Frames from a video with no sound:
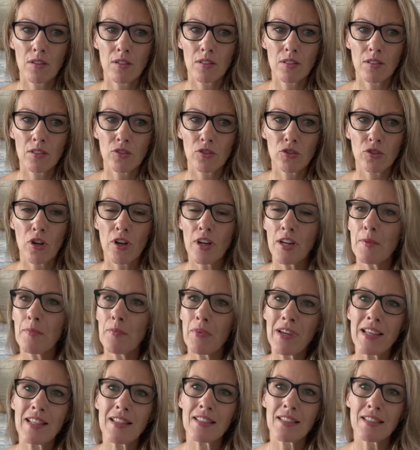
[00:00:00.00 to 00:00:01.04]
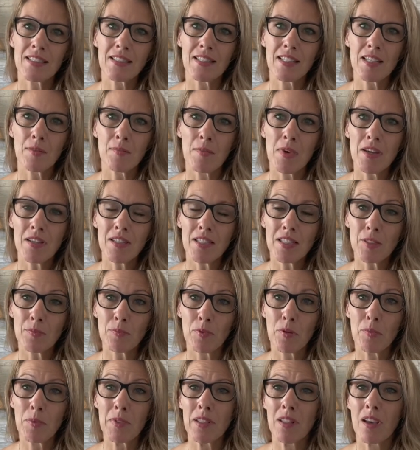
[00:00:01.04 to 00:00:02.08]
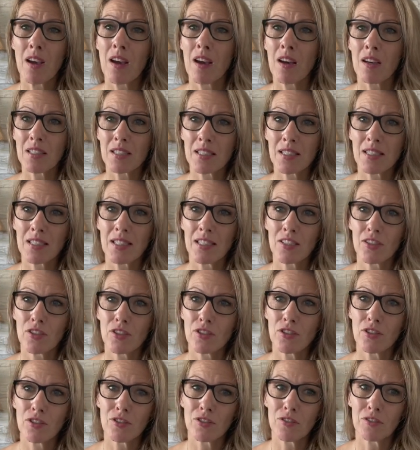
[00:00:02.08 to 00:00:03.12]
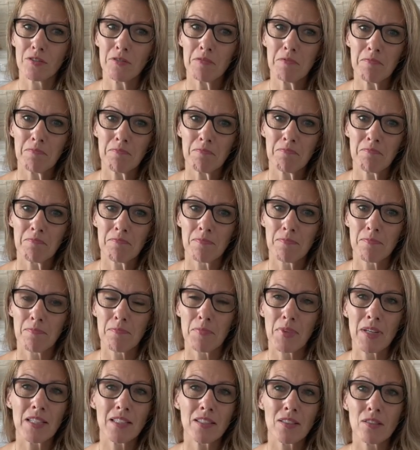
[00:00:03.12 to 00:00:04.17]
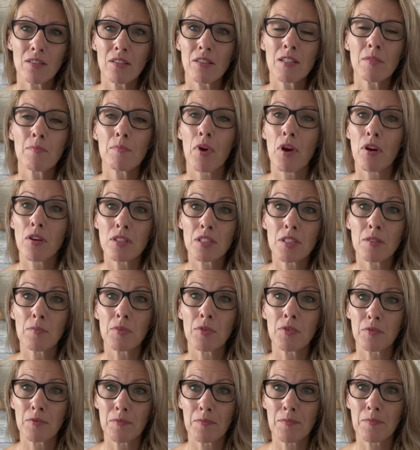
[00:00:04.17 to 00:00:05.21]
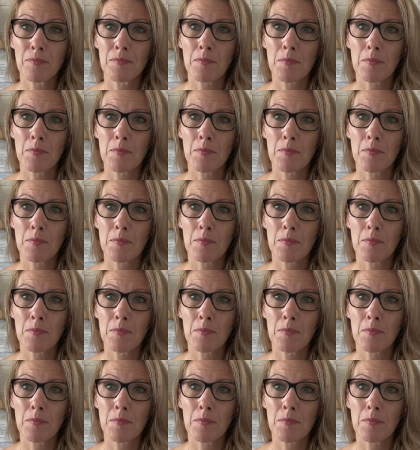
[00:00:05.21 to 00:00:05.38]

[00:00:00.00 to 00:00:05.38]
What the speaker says: trying to break the stigma is probably the hardest thing to do, but it's not impossible.